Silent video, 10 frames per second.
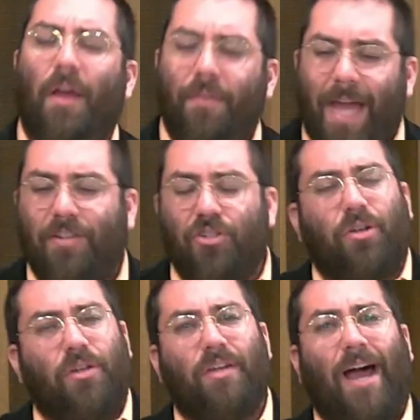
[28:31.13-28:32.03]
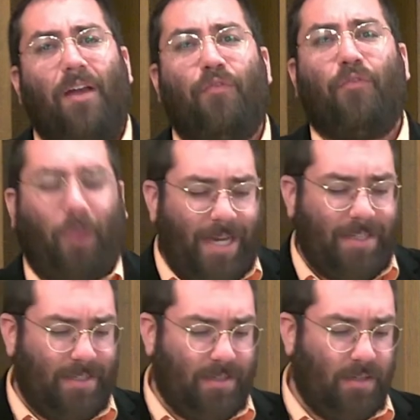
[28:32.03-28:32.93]
That should not
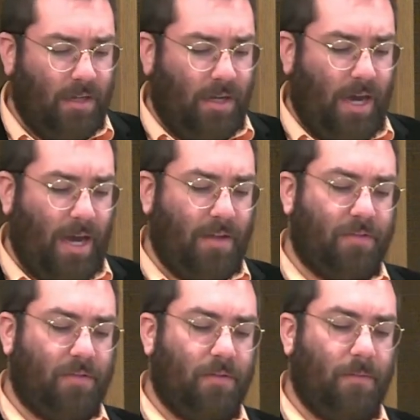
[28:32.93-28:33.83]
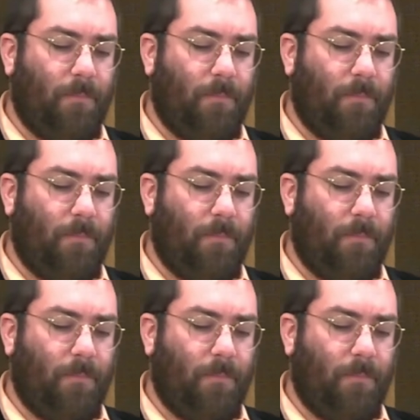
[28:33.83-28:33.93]
frighten us.